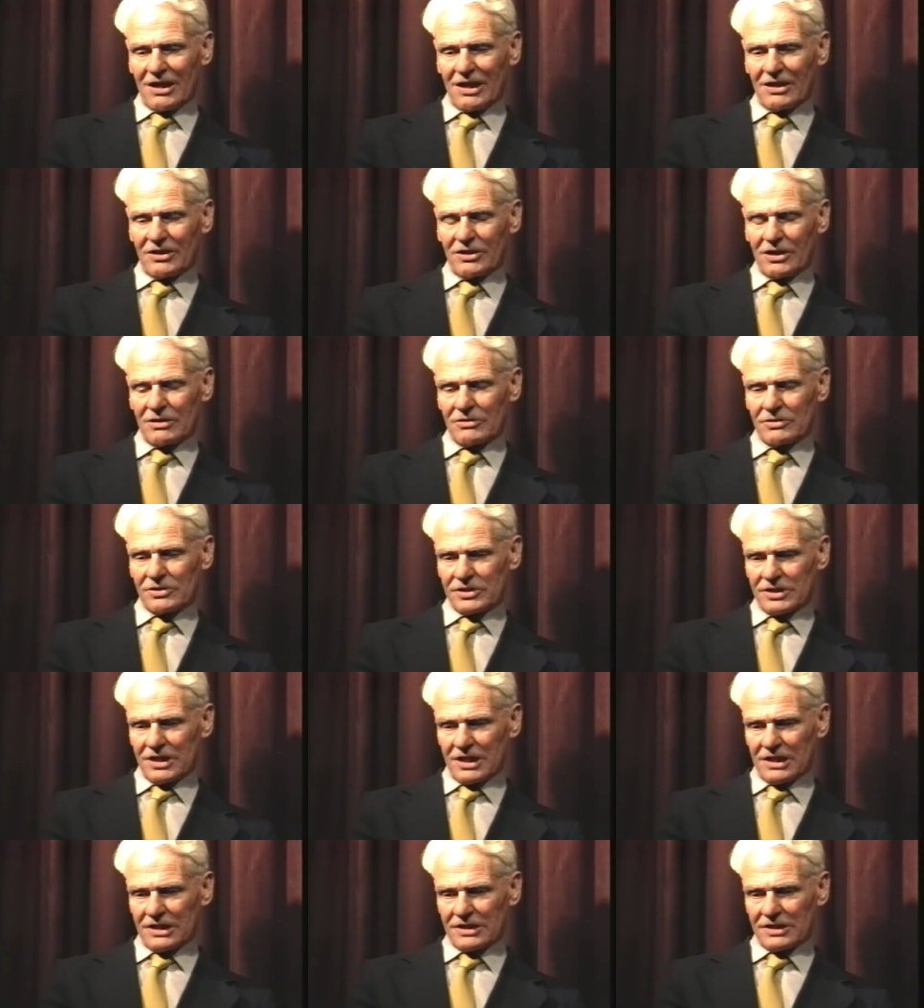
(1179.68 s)
in those
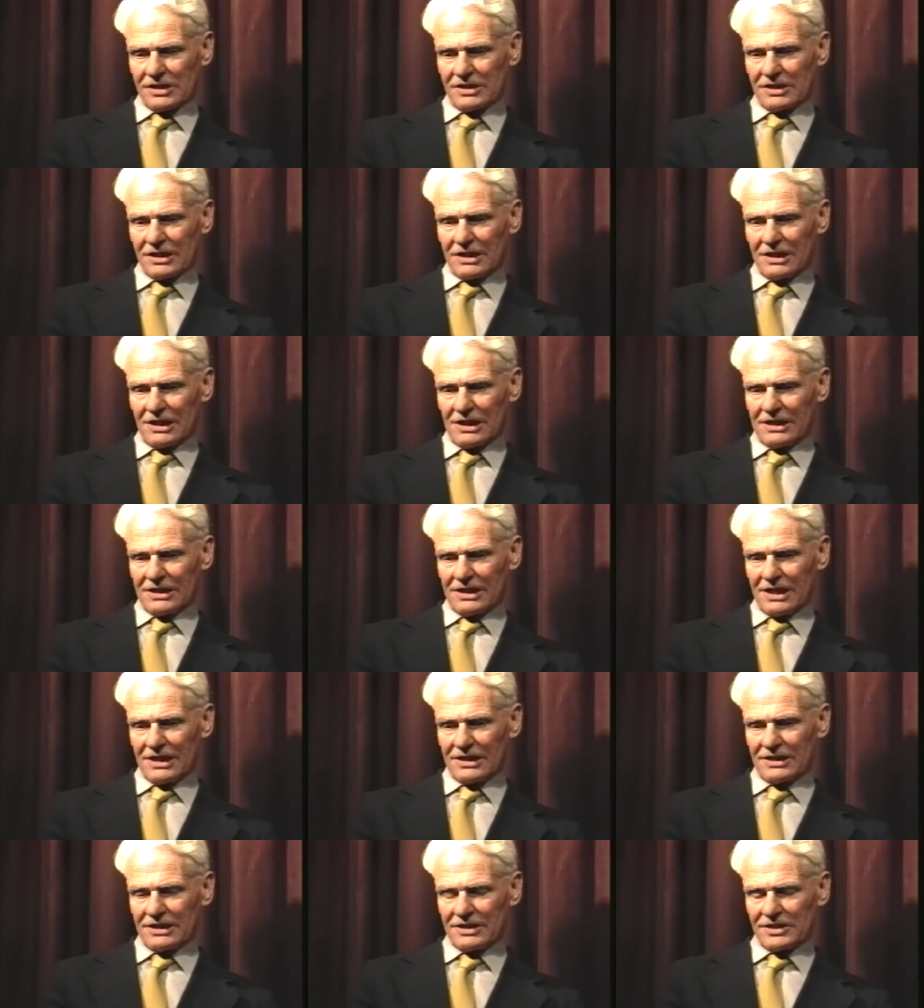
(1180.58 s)
days, in the early
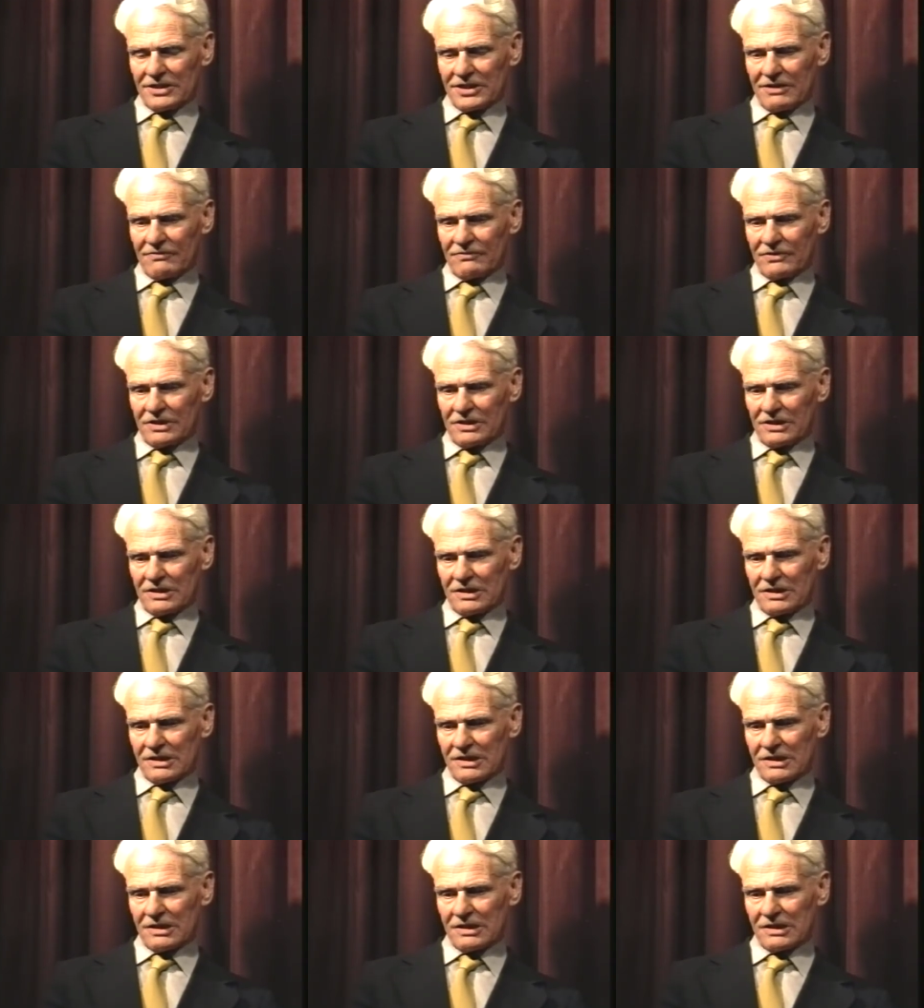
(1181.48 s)

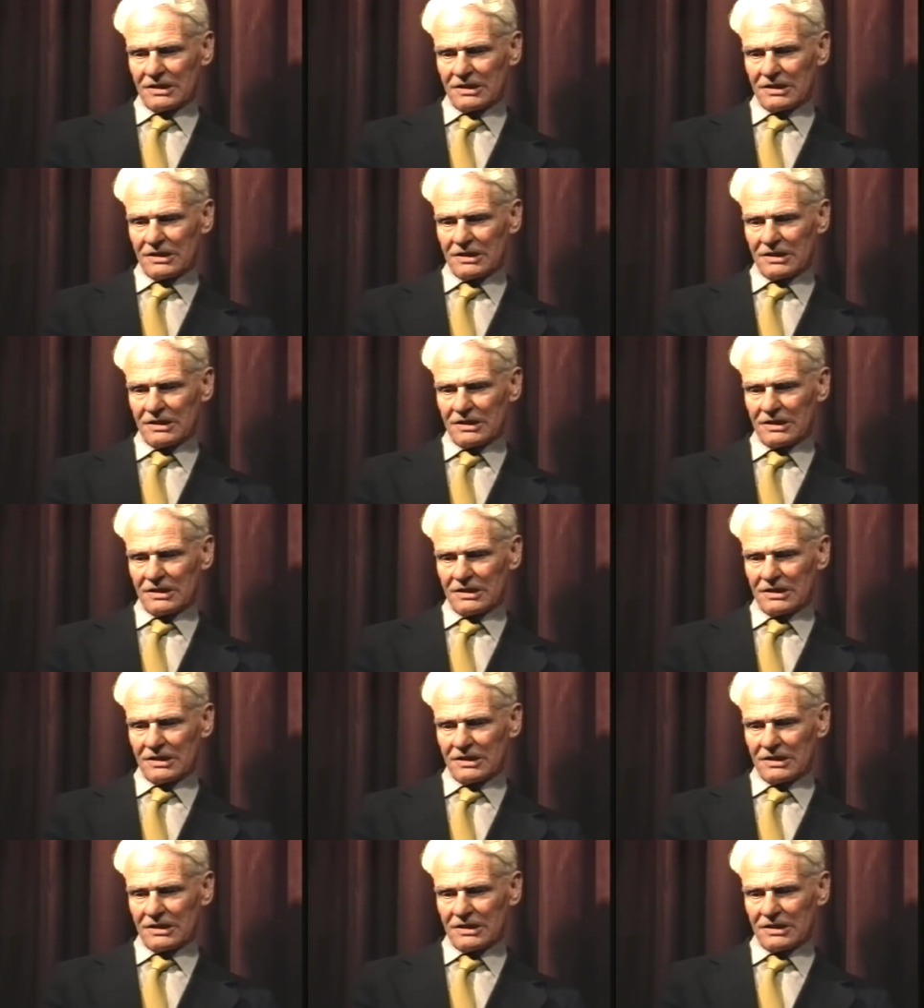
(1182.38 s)
1970s,